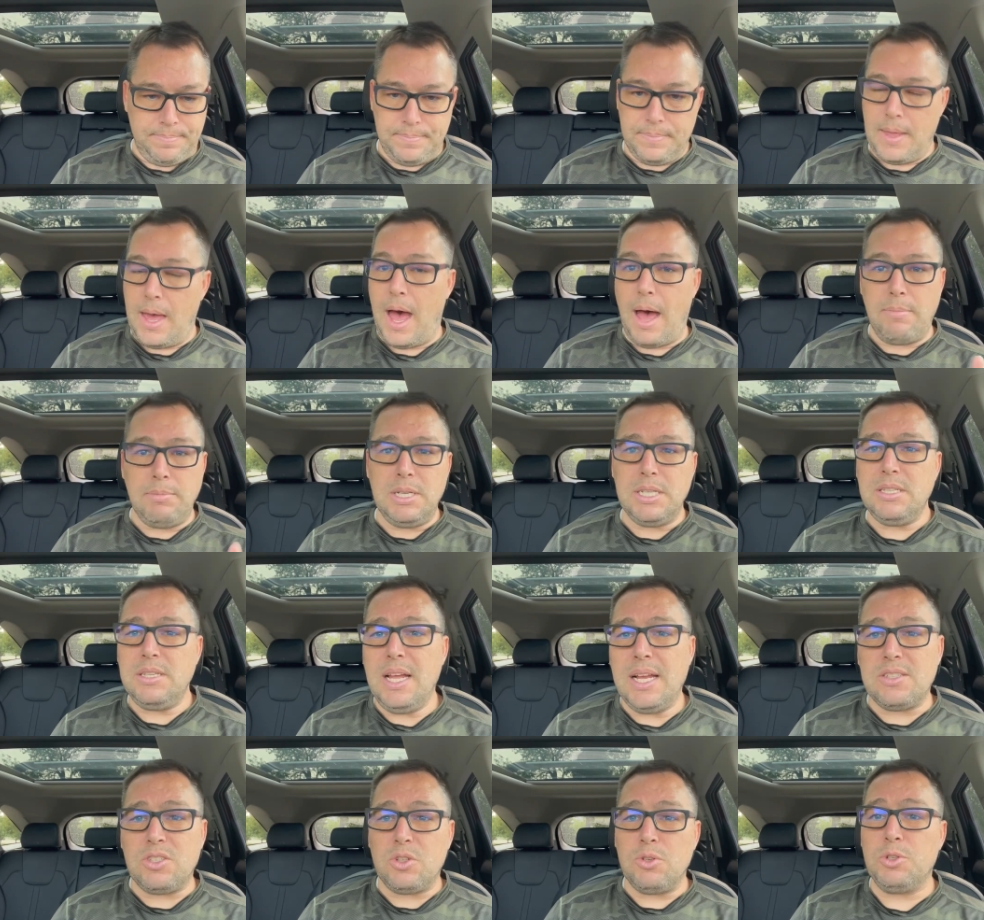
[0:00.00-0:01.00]
I'm just
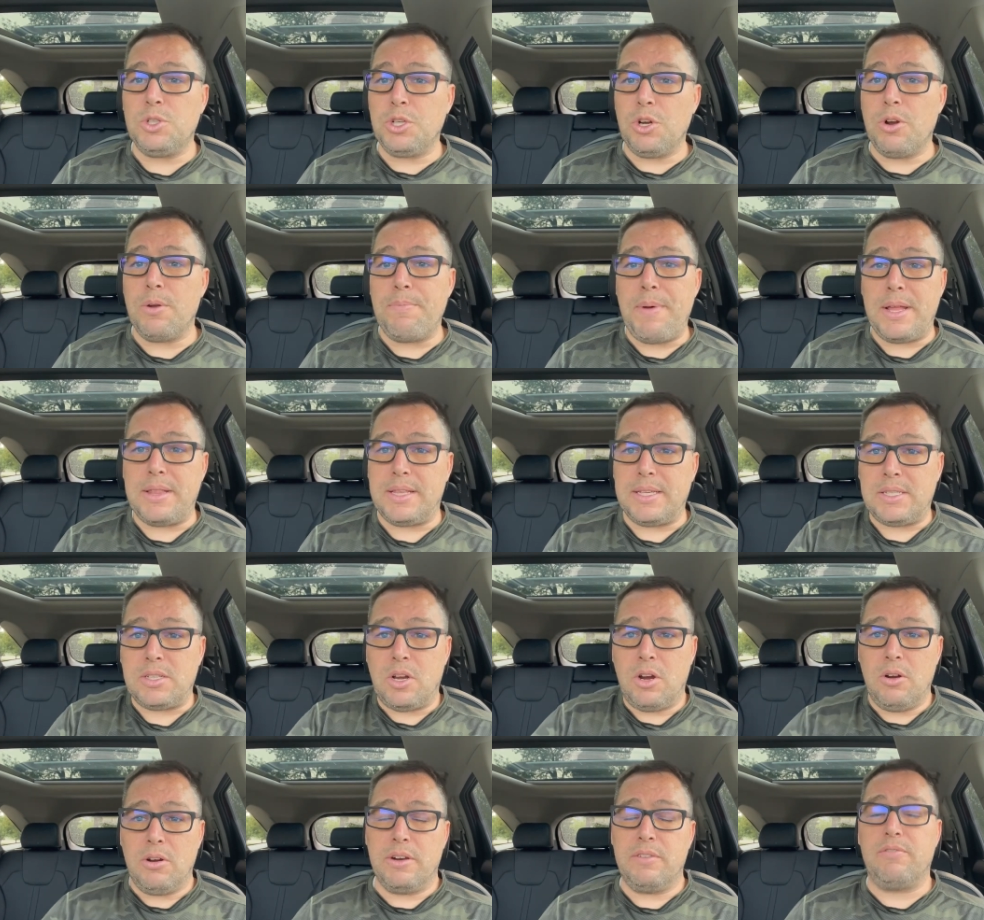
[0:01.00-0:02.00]
not so sure about this
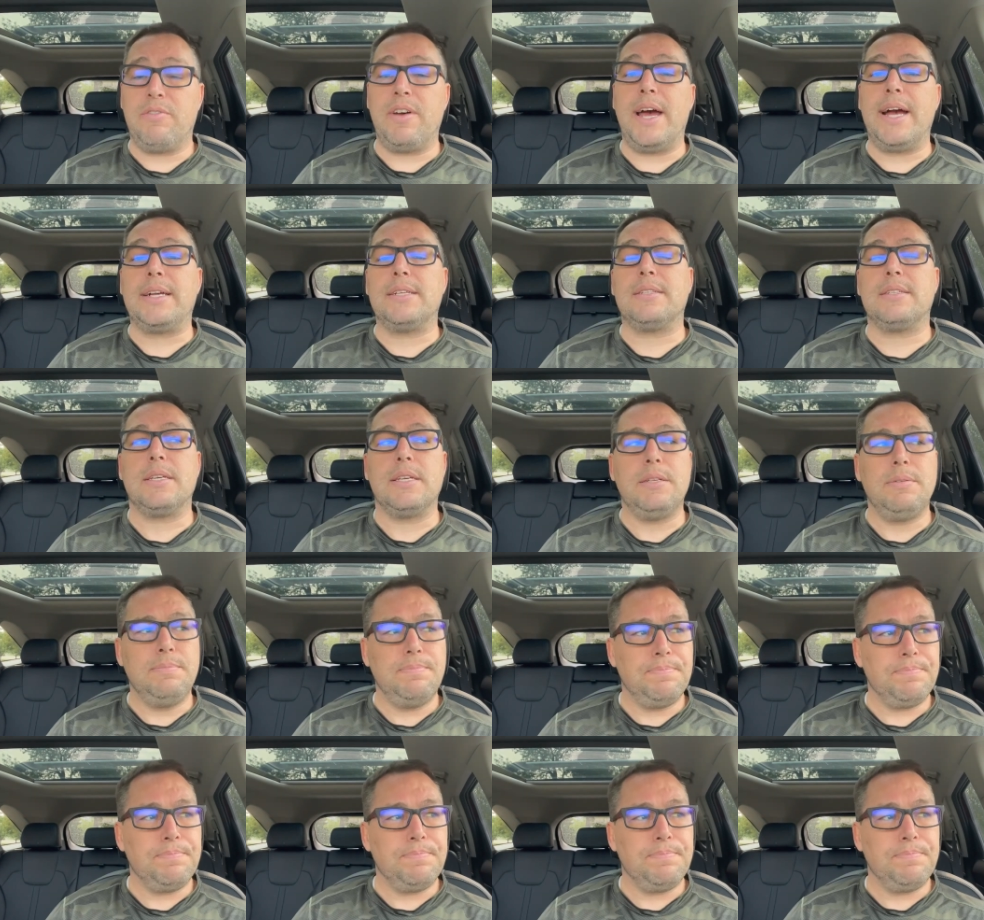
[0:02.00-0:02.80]
current vaccine.